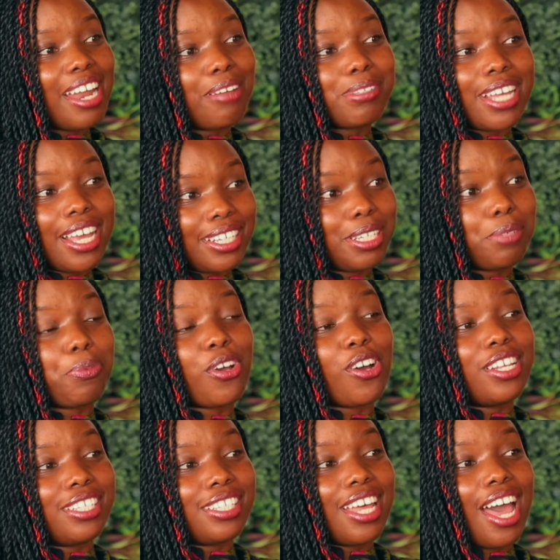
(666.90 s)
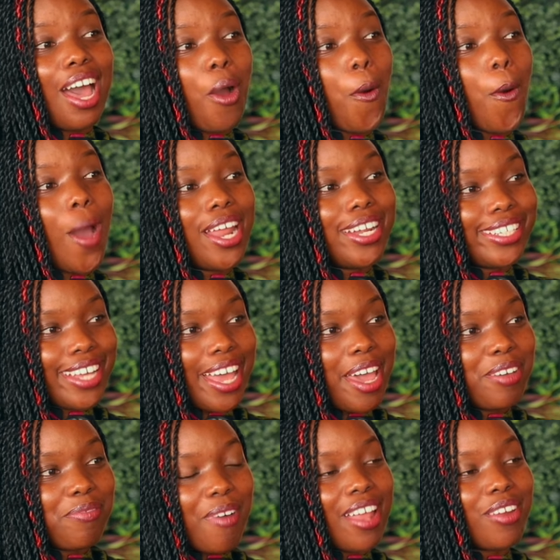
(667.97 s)
And I'm saying this because one
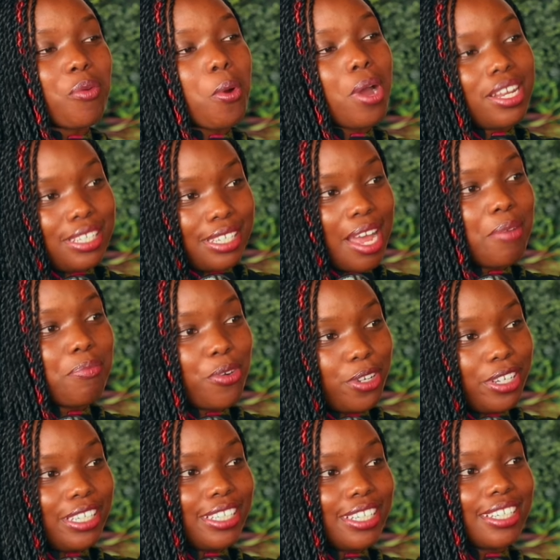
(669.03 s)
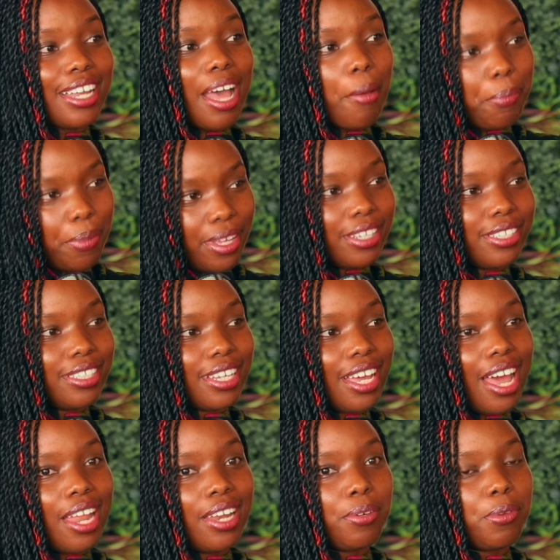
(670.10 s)
time and one time only it happened.
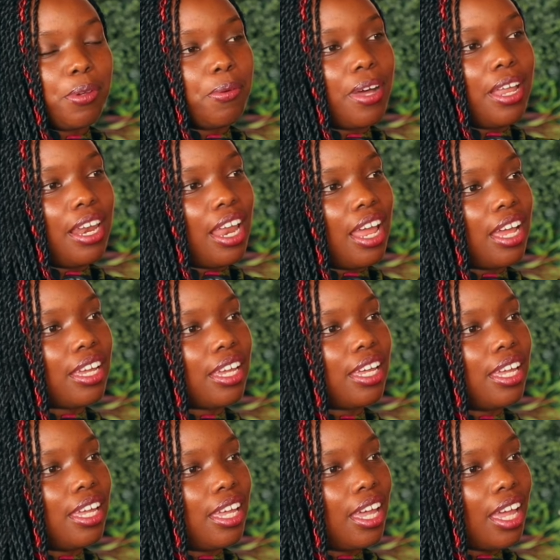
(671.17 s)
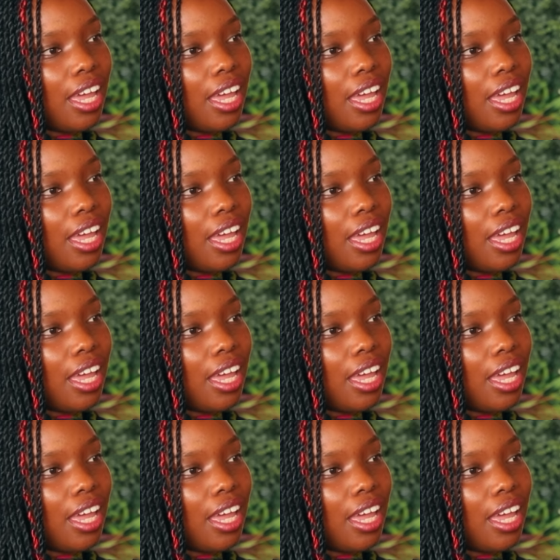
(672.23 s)
And we were like...